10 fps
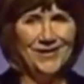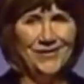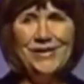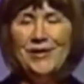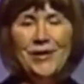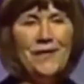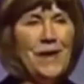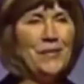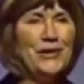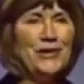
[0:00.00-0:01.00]
we still have
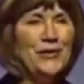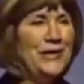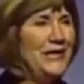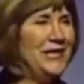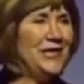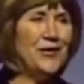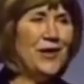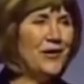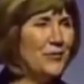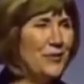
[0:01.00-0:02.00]
opportunities here
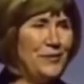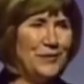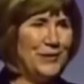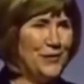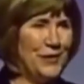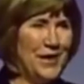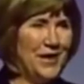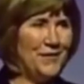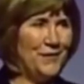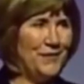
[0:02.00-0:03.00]
other people don't have.